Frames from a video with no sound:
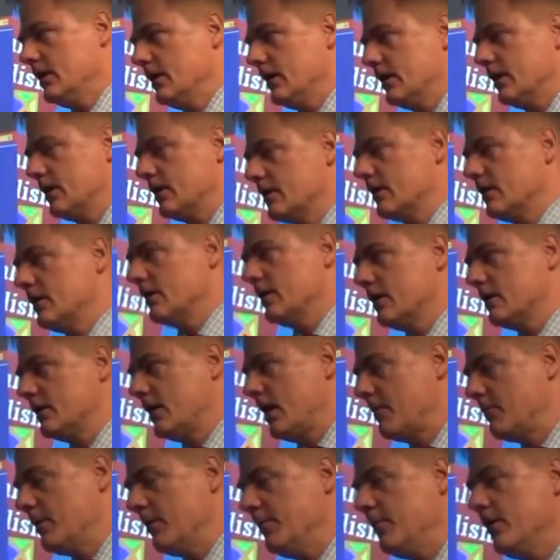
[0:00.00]
in
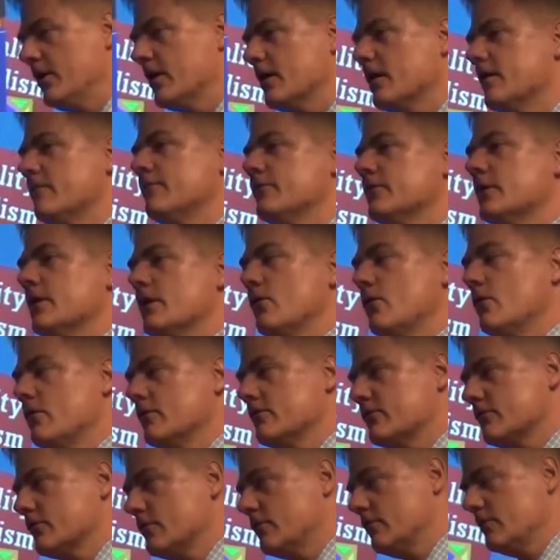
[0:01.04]
Namibia.
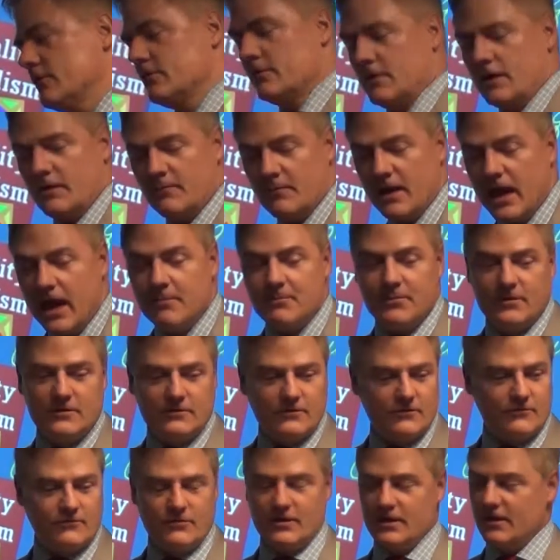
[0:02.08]
Also, I'm happy
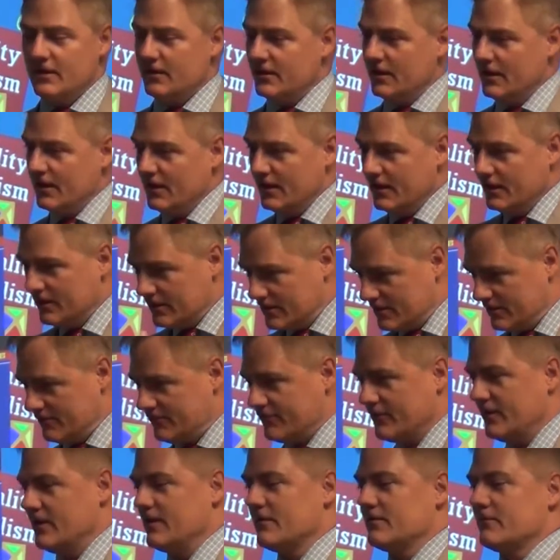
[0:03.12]
to say the
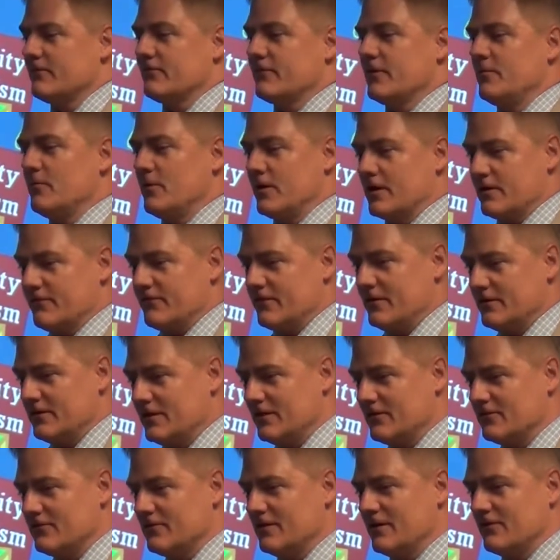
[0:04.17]
Free Market
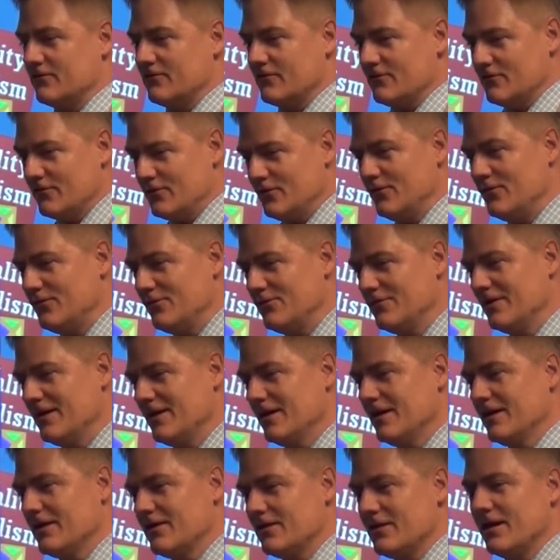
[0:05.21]
Foundation has a new,
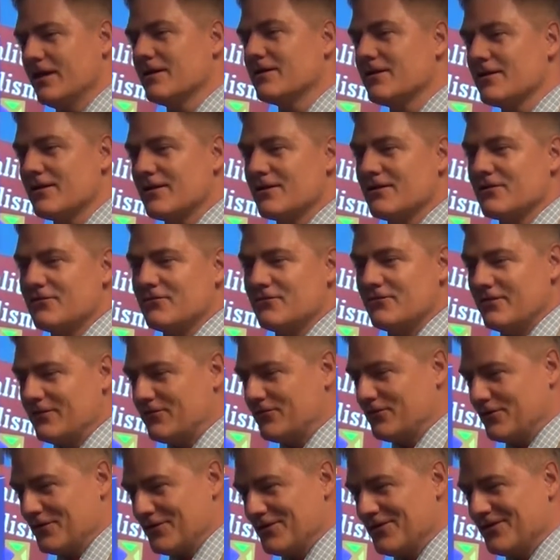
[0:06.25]
younger
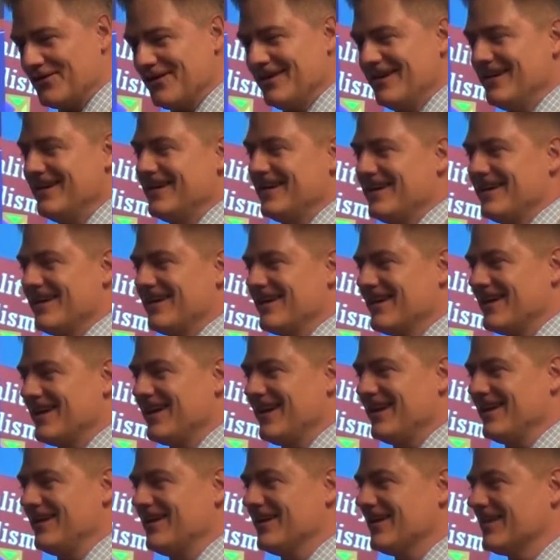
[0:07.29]
sister in
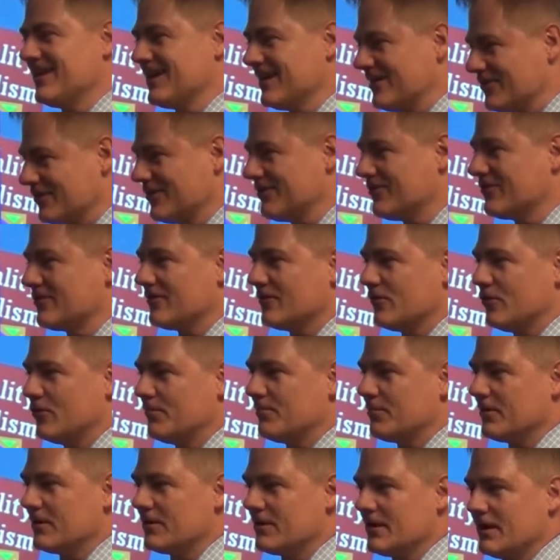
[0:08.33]
Kenya. They just
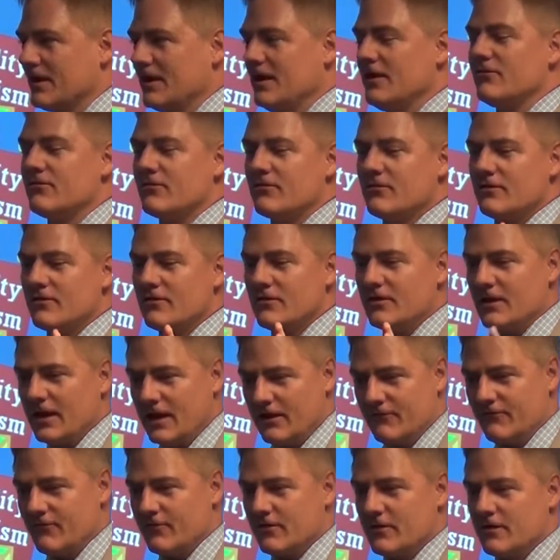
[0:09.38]
opened the Eastern
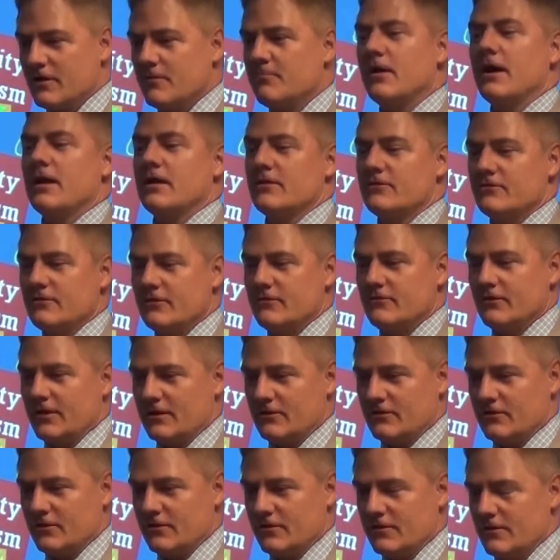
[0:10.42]
Africa Policy
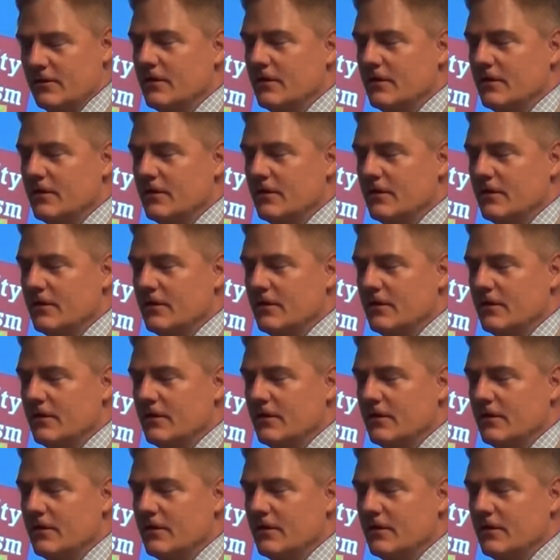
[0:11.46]
Center,